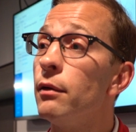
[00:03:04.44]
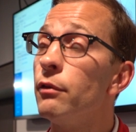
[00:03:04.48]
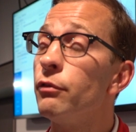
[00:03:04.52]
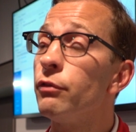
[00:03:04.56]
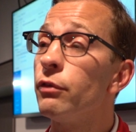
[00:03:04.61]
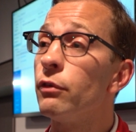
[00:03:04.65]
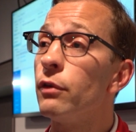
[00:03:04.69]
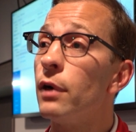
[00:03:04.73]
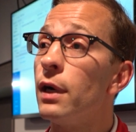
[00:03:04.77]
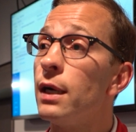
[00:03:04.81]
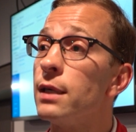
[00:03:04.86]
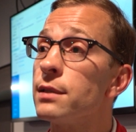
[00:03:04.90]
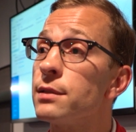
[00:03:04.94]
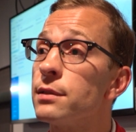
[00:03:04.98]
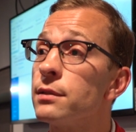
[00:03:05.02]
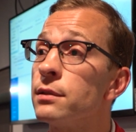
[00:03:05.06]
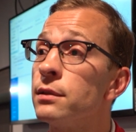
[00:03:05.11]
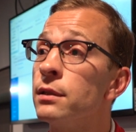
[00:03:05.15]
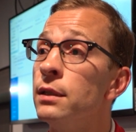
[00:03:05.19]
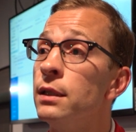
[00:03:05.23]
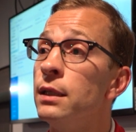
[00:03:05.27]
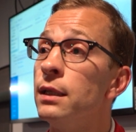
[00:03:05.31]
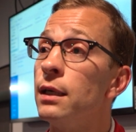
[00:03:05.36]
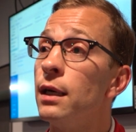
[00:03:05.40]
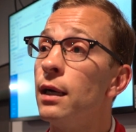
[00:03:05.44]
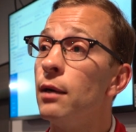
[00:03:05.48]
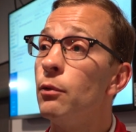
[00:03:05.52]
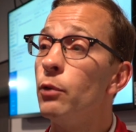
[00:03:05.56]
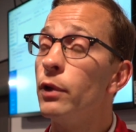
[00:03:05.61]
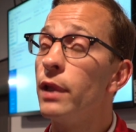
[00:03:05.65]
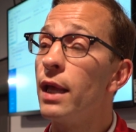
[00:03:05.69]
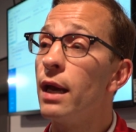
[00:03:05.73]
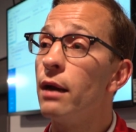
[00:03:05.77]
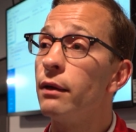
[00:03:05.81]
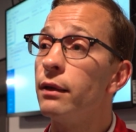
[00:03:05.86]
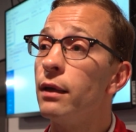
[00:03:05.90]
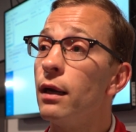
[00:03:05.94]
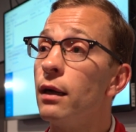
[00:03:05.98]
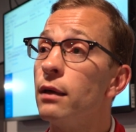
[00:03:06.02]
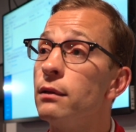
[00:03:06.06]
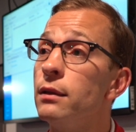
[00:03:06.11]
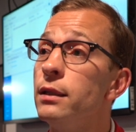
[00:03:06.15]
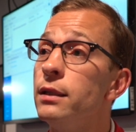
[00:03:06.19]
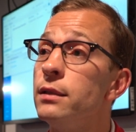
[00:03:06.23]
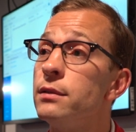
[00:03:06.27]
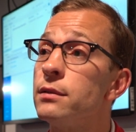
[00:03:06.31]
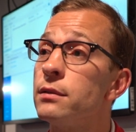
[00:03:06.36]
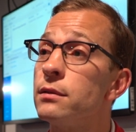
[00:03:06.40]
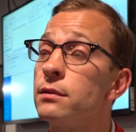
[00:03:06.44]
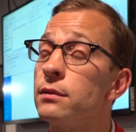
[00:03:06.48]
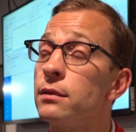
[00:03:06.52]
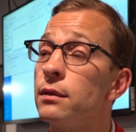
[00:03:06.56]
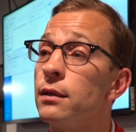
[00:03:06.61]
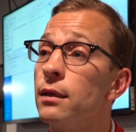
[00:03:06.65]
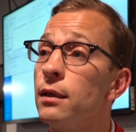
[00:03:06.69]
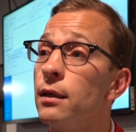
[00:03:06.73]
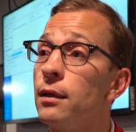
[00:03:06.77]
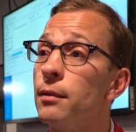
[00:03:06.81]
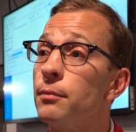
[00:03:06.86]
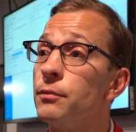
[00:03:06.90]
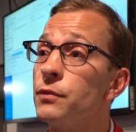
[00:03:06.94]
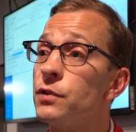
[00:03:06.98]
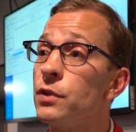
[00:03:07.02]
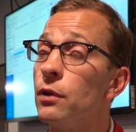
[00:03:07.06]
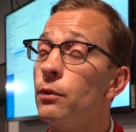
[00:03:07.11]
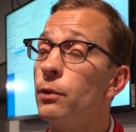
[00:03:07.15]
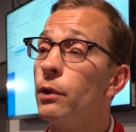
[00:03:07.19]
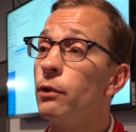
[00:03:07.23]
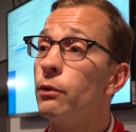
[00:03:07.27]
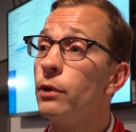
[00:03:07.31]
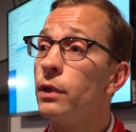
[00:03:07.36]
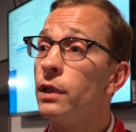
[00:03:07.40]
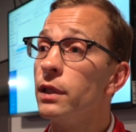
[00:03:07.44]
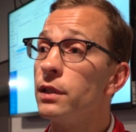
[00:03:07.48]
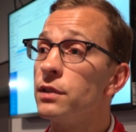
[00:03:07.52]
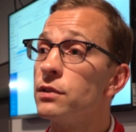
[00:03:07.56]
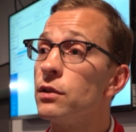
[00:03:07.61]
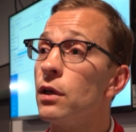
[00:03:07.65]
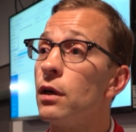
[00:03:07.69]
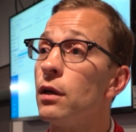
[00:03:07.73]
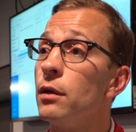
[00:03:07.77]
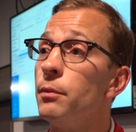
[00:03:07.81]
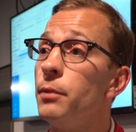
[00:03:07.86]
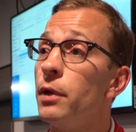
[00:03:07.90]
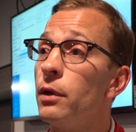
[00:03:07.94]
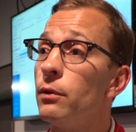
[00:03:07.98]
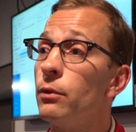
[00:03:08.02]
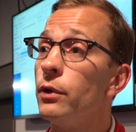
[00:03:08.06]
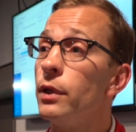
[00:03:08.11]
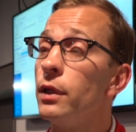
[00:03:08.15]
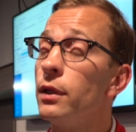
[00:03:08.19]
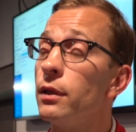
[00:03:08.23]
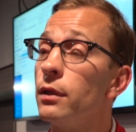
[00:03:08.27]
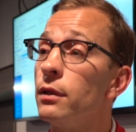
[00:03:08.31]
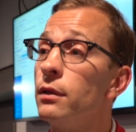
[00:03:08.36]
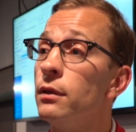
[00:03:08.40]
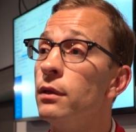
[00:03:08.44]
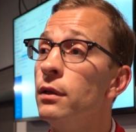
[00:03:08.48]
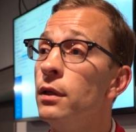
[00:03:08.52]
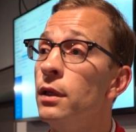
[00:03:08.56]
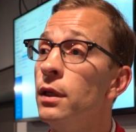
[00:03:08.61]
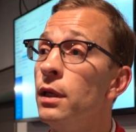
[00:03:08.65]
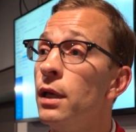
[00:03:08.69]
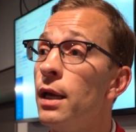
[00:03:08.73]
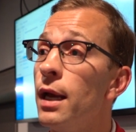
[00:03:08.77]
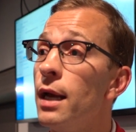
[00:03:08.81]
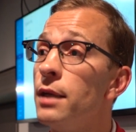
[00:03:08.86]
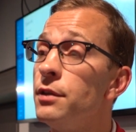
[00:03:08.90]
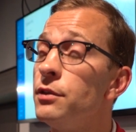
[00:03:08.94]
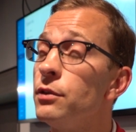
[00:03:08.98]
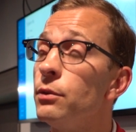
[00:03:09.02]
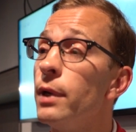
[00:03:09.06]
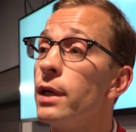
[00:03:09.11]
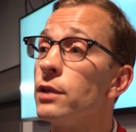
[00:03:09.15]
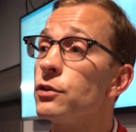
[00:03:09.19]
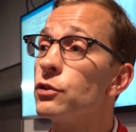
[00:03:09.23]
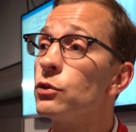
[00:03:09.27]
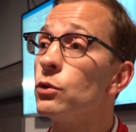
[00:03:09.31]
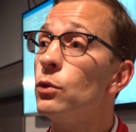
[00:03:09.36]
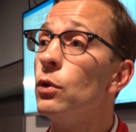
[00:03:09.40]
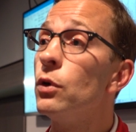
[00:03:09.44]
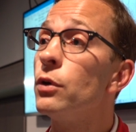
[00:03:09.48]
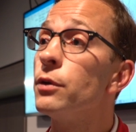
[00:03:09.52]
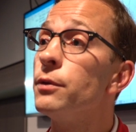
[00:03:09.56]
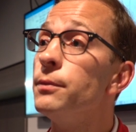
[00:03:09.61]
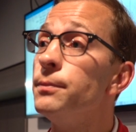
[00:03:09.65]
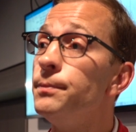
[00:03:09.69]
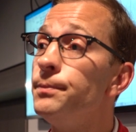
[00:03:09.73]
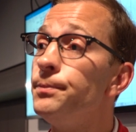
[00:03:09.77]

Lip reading: for us with our young list, so we're really excited about what he can add to our squad.